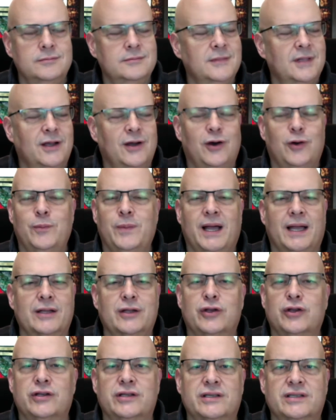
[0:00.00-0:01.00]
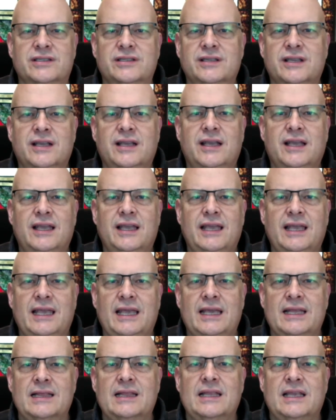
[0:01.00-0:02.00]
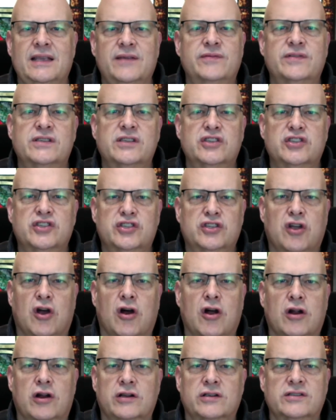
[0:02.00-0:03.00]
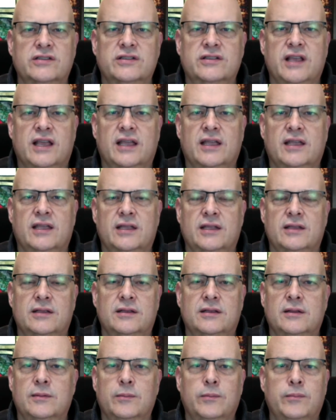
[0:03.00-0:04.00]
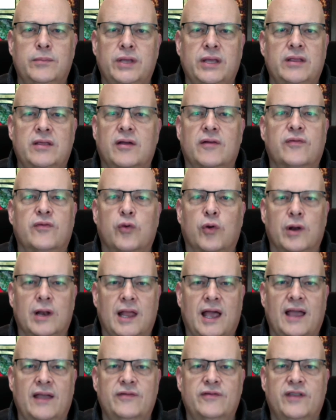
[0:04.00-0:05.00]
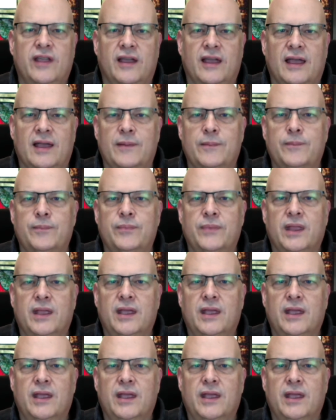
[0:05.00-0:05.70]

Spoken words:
oh my goodness, it leaves scars that can be there for a lifetime.